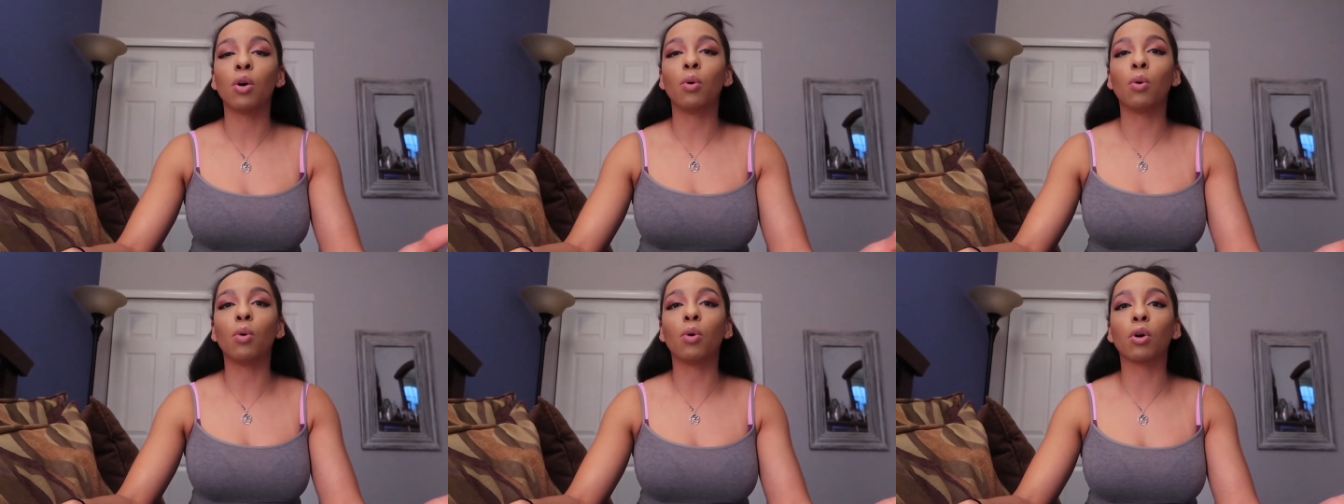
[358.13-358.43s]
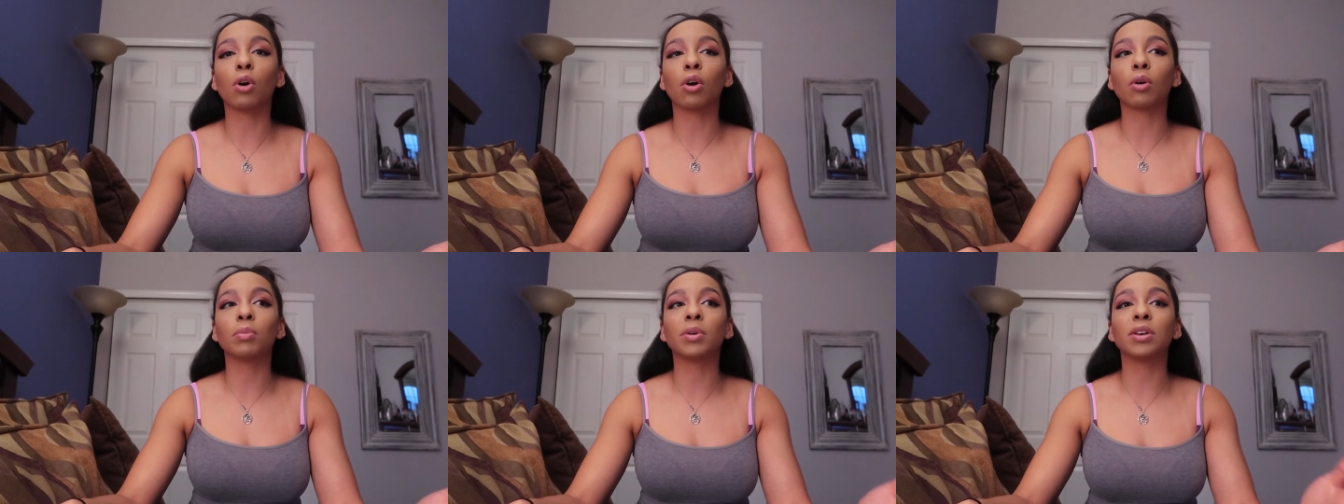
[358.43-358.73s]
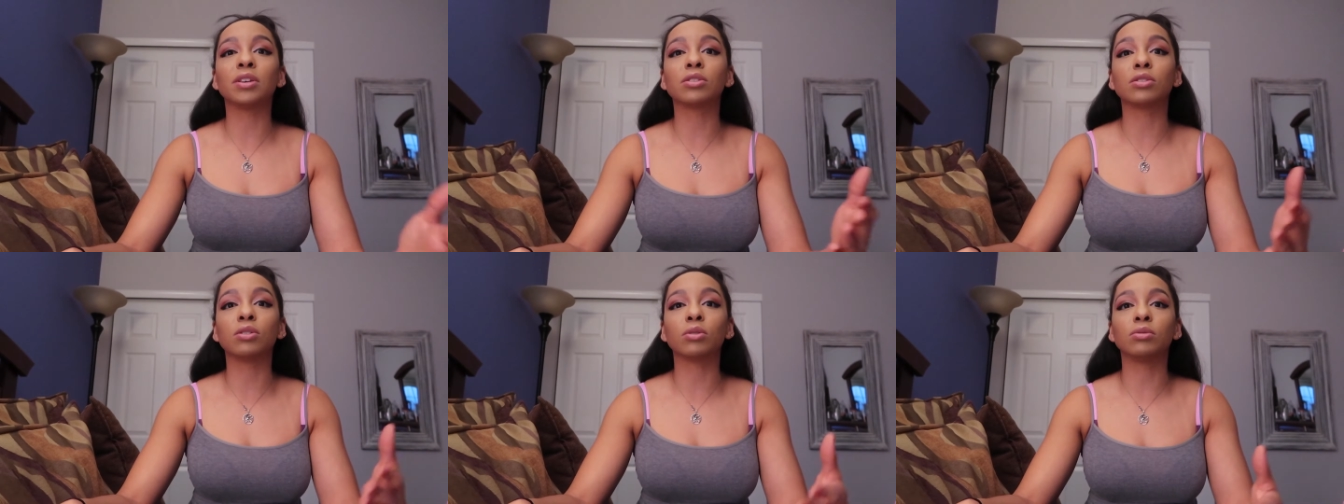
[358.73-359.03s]
or
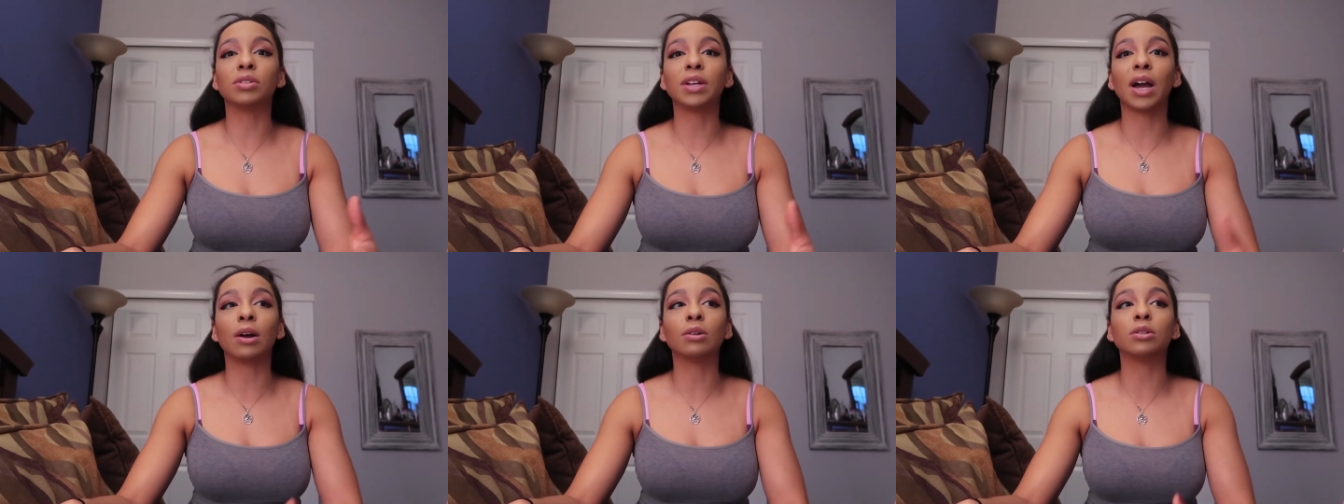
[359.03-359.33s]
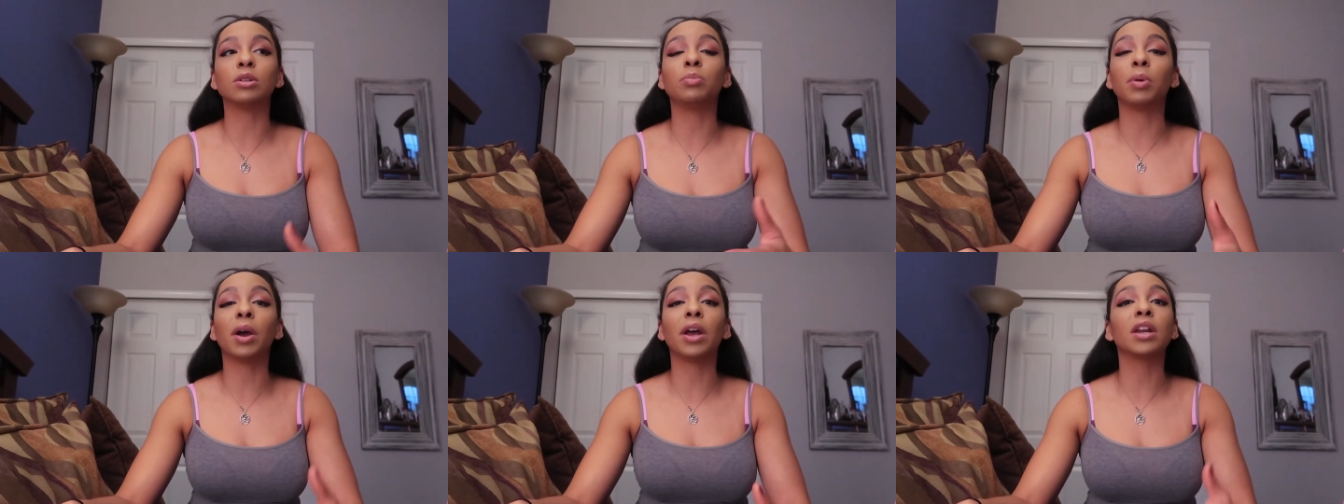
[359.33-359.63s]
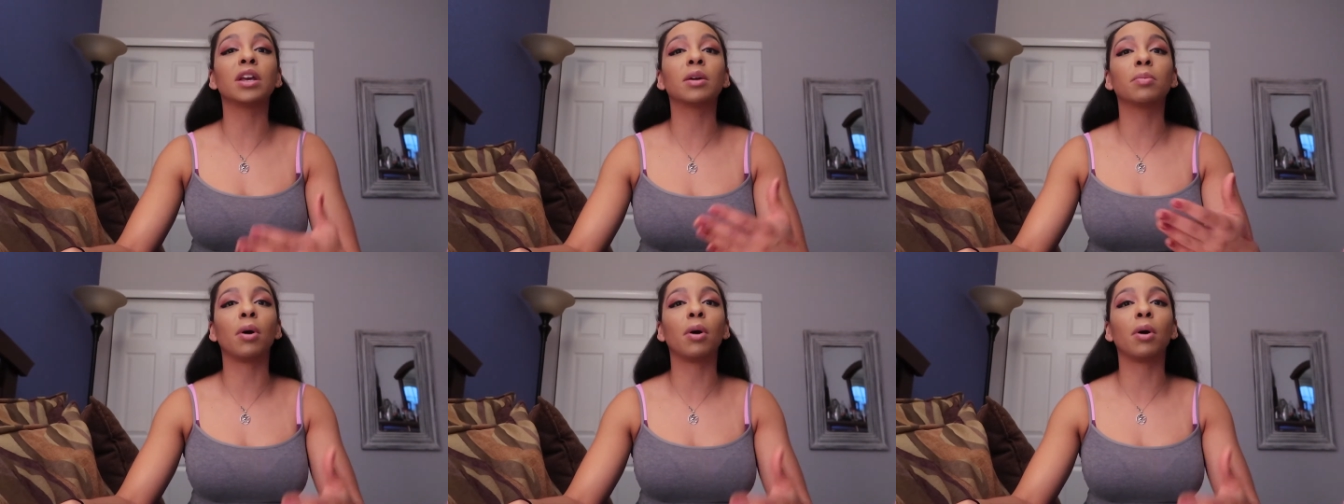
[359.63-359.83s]
be slowed down depending